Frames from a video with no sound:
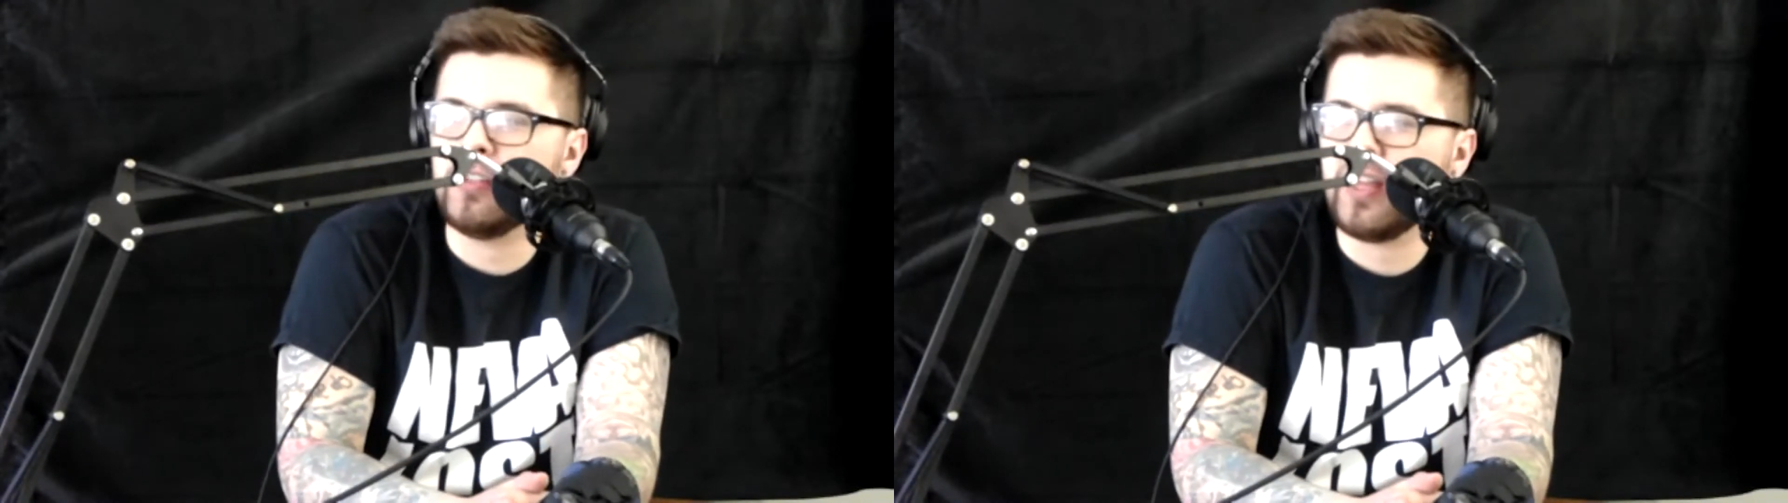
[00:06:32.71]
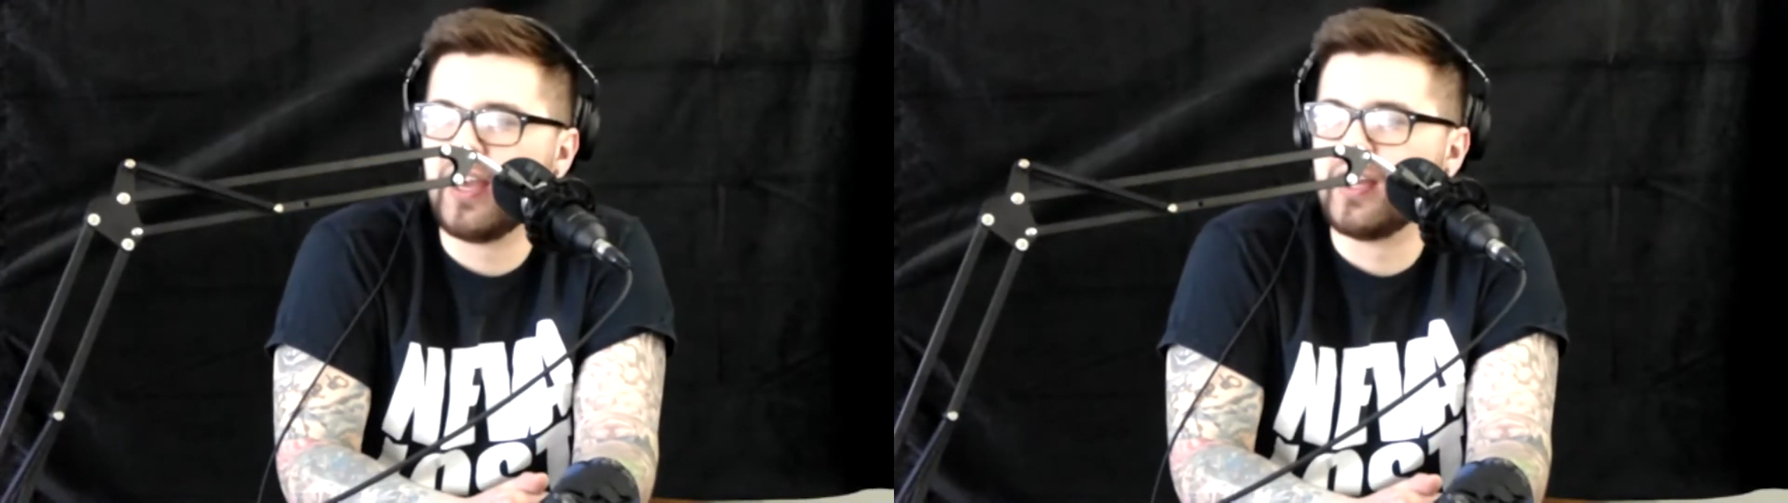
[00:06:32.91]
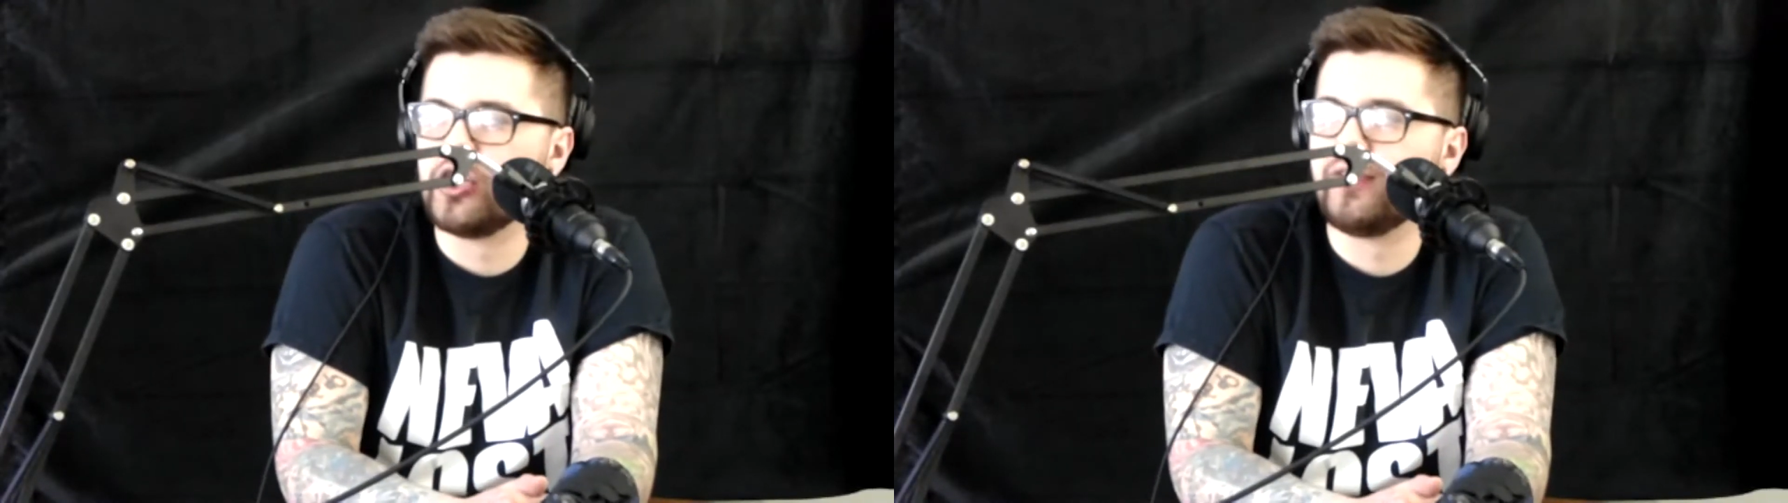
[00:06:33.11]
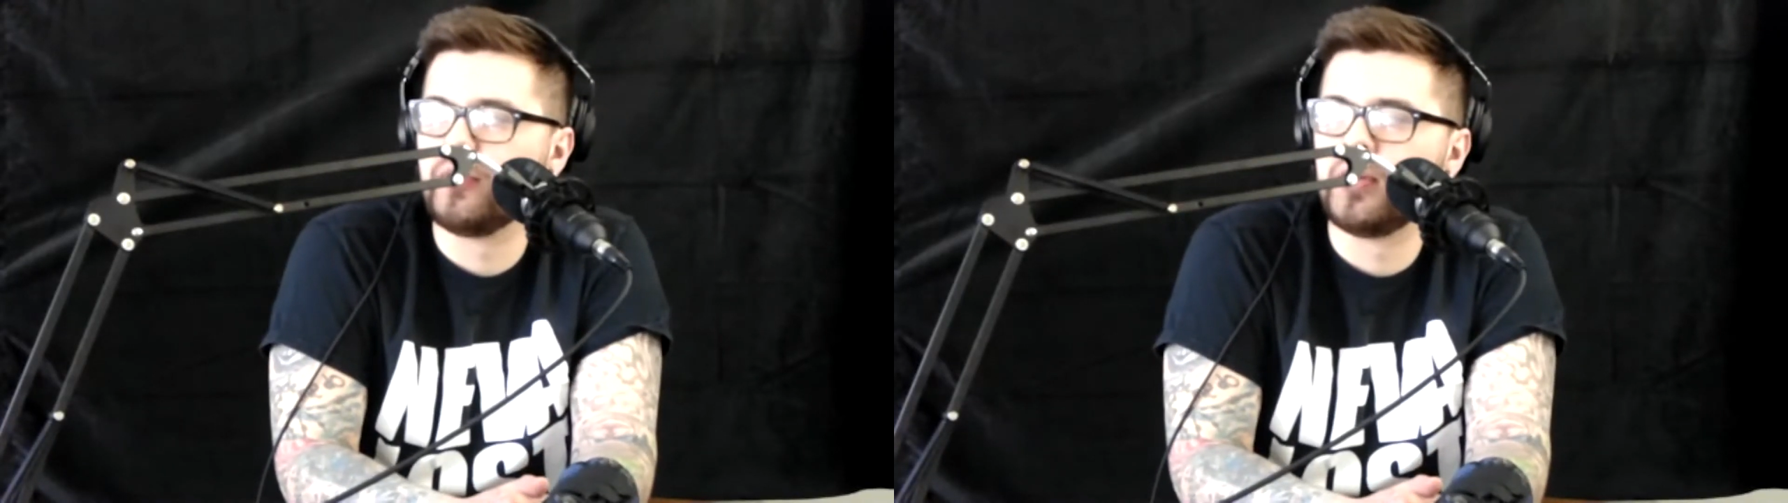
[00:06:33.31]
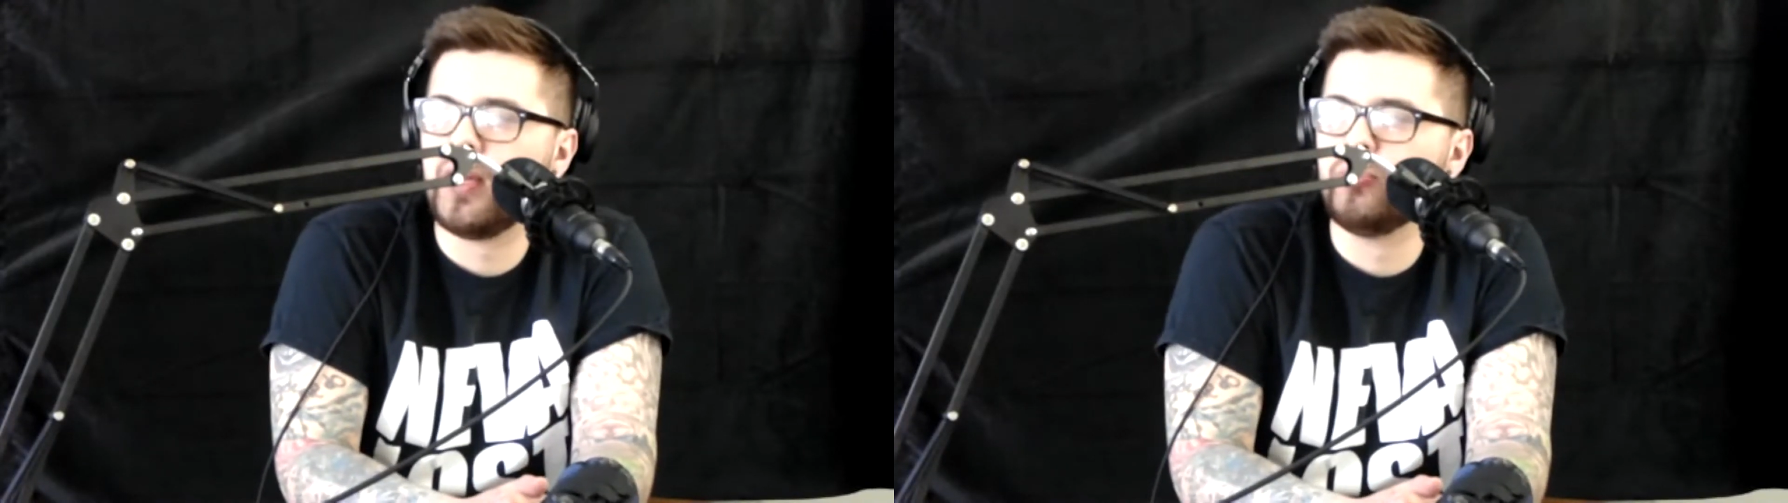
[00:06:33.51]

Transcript: yeah, I don't have a problem with